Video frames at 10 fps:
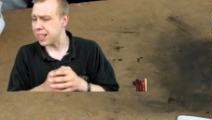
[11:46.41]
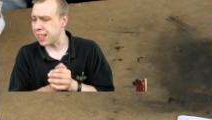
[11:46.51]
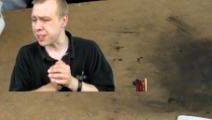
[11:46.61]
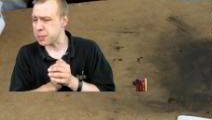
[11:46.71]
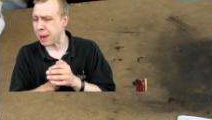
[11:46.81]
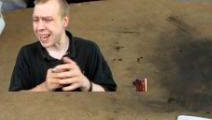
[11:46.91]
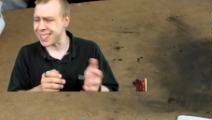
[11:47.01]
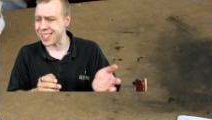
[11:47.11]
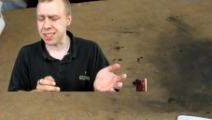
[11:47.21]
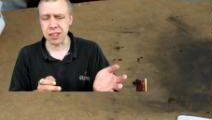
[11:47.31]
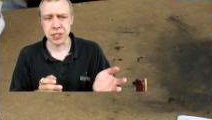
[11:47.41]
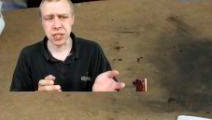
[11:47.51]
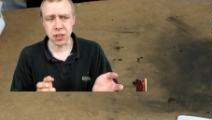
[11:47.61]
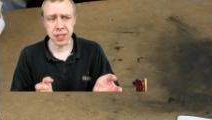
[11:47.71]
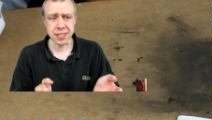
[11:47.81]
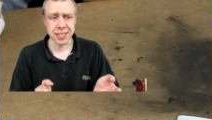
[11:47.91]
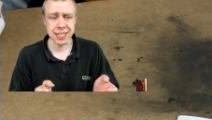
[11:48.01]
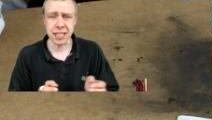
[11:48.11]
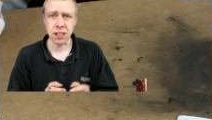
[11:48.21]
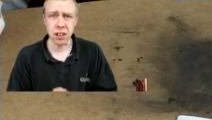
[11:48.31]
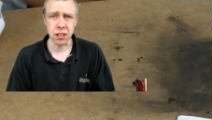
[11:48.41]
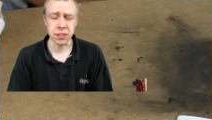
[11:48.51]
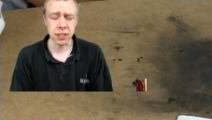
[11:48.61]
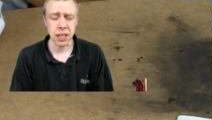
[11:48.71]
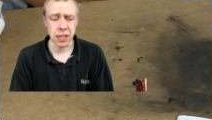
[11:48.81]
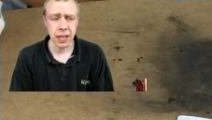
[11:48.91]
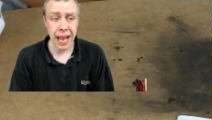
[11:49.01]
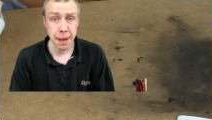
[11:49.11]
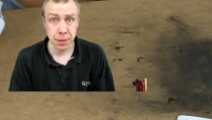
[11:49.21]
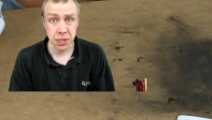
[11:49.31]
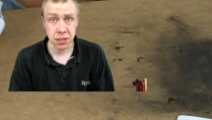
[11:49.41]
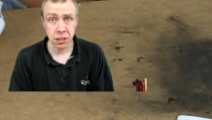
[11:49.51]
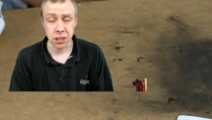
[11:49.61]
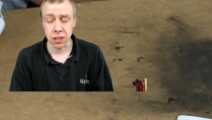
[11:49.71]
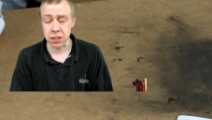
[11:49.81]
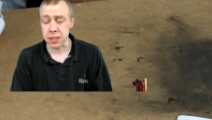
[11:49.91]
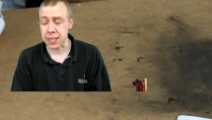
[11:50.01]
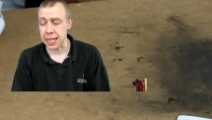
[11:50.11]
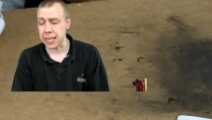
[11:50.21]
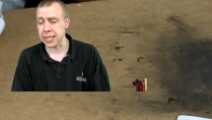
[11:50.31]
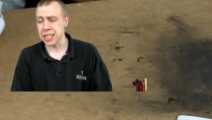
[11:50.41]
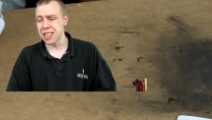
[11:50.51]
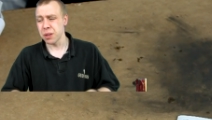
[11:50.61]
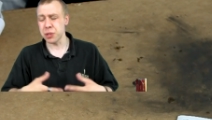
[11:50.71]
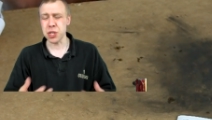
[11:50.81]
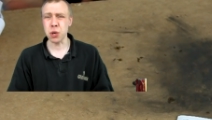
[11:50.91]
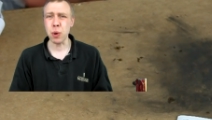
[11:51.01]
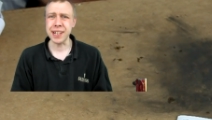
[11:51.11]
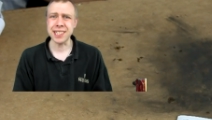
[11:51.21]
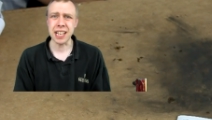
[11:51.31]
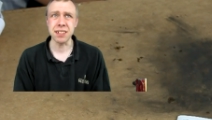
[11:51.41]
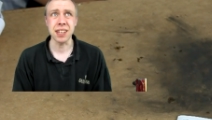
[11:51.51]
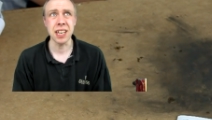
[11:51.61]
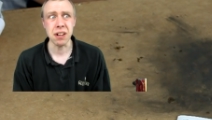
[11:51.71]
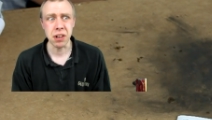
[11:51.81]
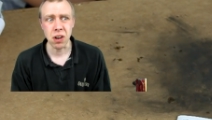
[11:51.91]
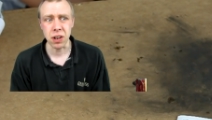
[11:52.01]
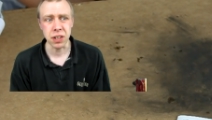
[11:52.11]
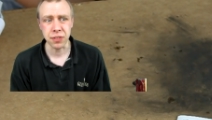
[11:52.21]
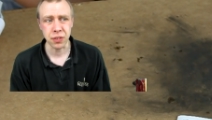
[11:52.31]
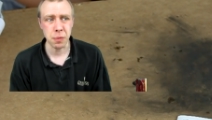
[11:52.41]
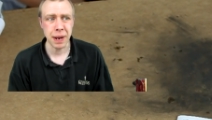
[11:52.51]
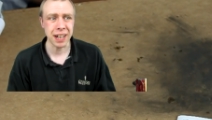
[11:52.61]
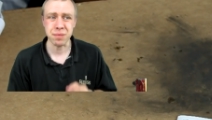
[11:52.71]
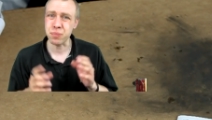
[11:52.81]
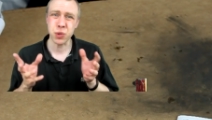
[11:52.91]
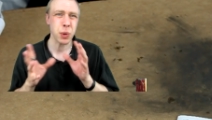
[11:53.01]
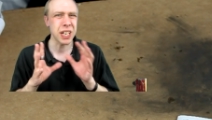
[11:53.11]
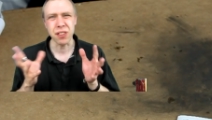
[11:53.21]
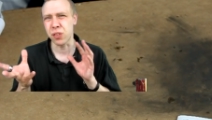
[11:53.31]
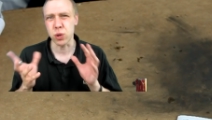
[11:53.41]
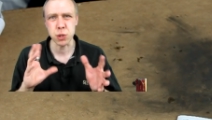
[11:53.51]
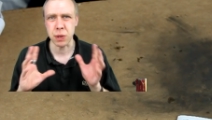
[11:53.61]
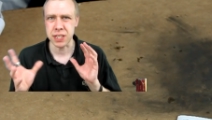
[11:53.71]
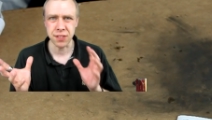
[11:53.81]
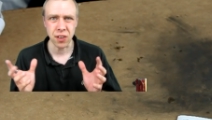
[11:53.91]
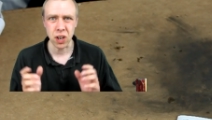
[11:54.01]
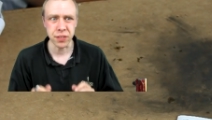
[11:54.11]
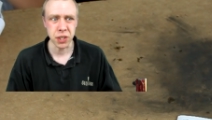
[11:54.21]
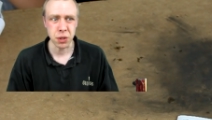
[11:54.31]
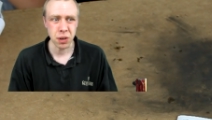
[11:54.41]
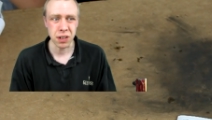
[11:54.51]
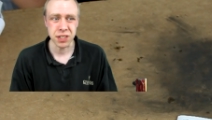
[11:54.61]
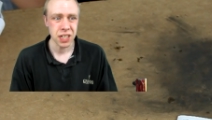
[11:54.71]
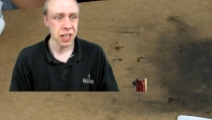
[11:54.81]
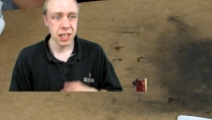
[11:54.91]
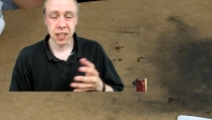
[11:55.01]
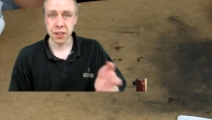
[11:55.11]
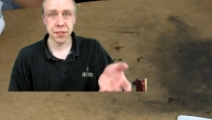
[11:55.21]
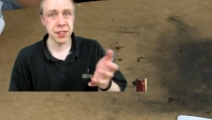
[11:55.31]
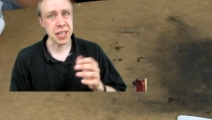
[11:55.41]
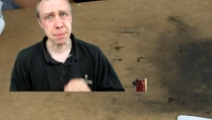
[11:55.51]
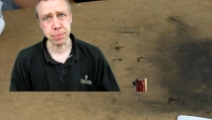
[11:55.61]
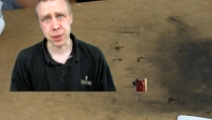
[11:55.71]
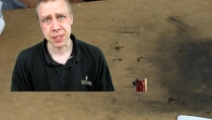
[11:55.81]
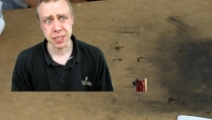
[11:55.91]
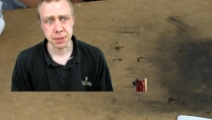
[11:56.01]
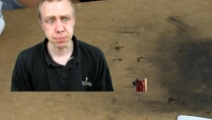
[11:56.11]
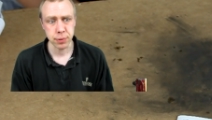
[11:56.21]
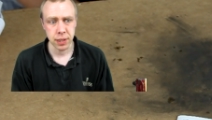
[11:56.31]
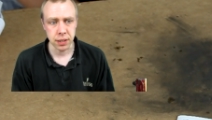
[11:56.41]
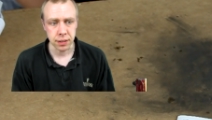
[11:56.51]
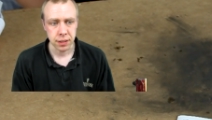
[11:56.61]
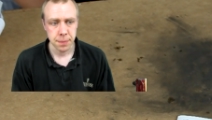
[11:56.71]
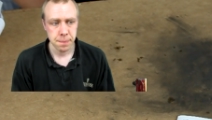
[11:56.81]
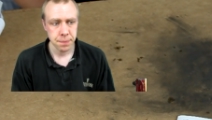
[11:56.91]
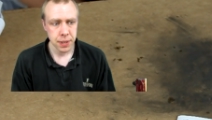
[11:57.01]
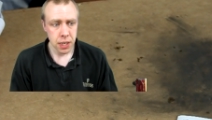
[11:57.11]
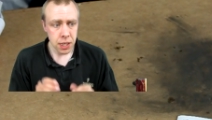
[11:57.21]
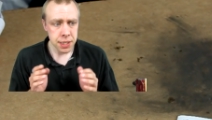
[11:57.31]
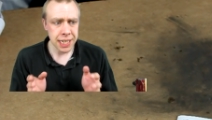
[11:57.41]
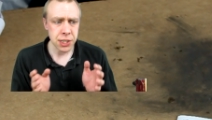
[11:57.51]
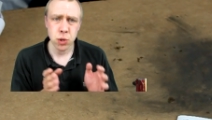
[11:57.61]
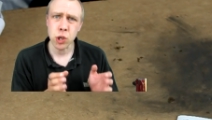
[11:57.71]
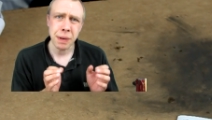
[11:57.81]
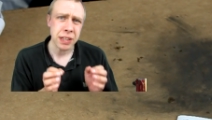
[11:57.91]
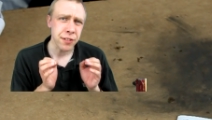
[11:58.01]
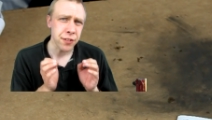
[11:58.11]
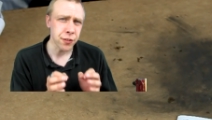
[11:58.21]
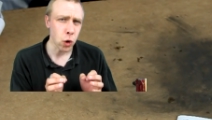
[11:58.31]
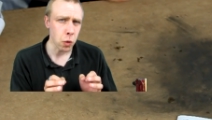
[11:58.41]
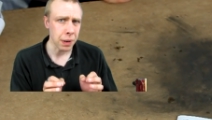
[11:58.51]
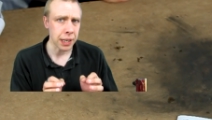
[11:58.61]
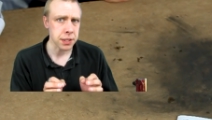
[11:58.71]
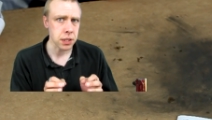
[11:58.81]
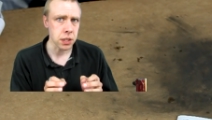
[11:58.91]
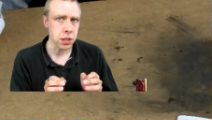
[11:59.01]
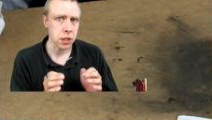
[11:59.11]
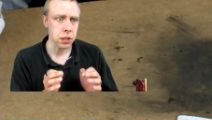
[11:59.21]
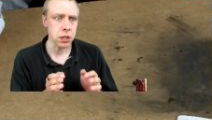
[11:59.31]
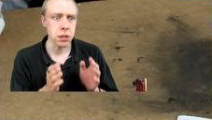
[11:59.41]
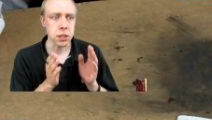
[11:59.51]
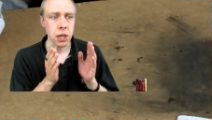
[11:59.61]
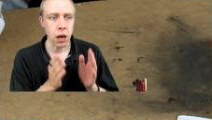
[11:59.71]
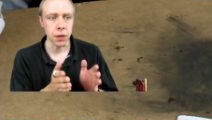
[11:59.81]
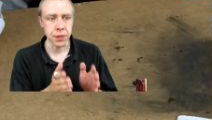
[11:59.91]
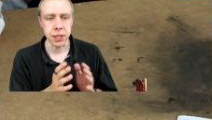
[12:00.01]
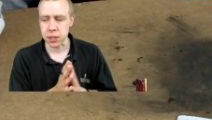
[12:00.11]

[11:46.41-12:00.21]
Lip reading: It's about $18.99, as I said, on Amazon.co.uk, which equates out to here in Ireland for about 24-25 euros. For that price, it's brilliant. So let's talk about the formats that you can use on this